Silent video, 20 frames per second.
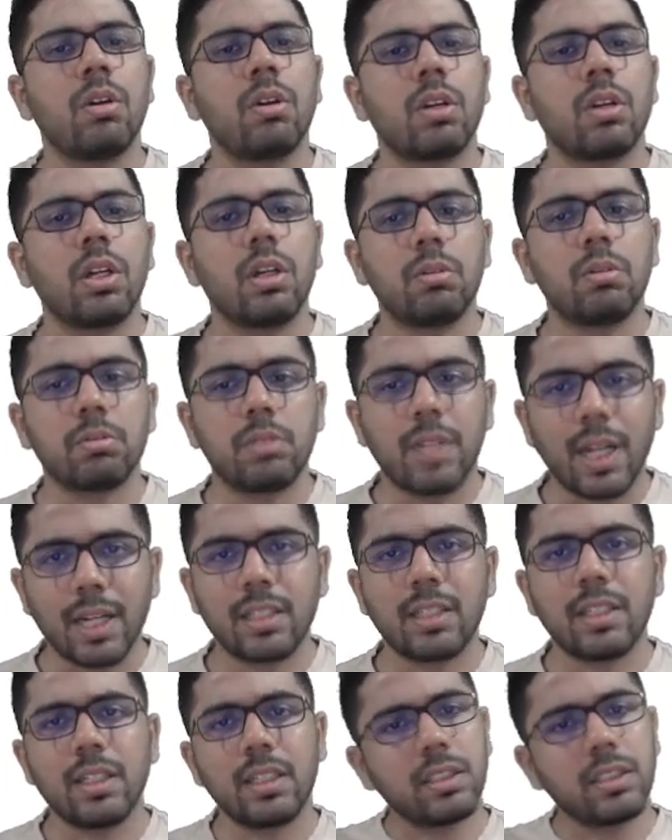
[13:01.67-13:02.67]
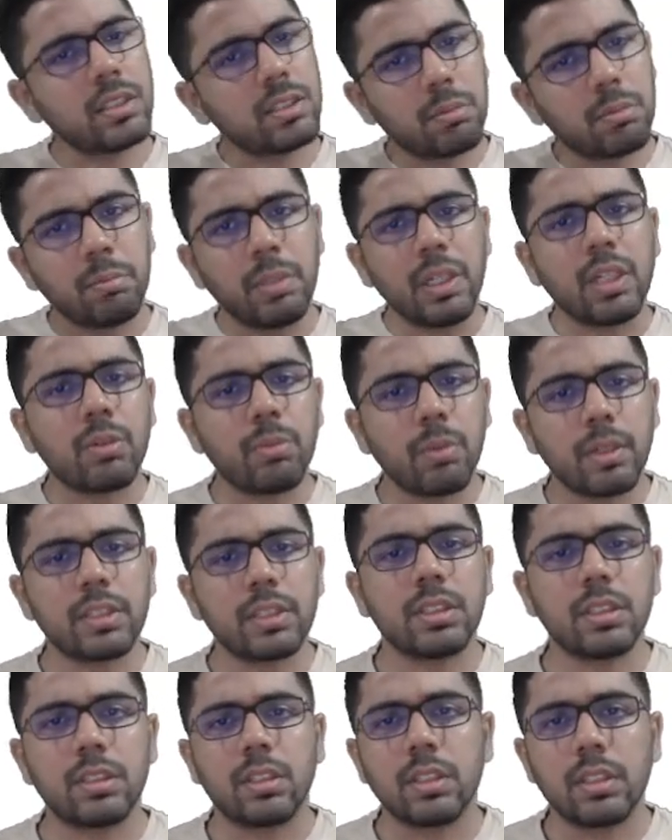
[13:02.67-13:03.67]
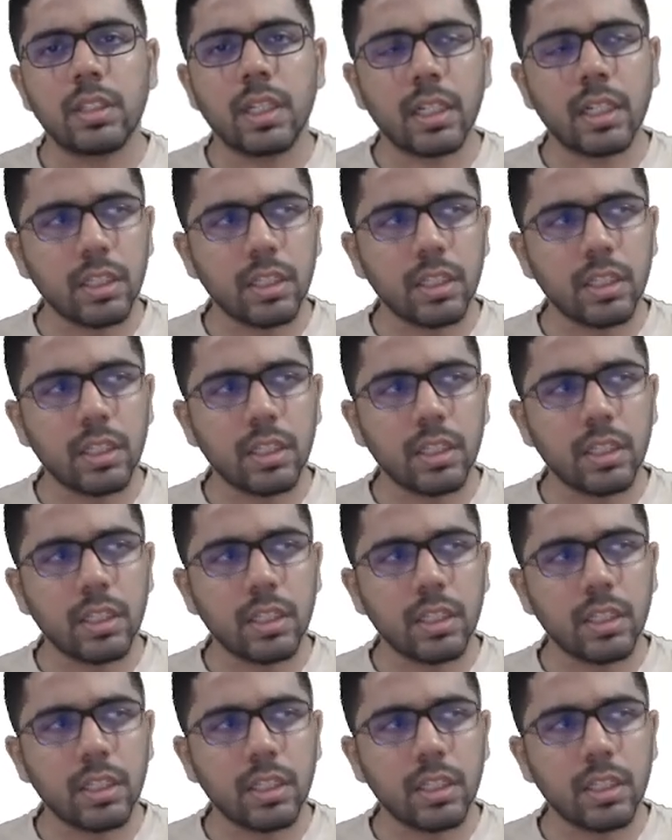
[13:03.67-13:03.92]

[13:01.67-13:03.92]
now that raises a big question, that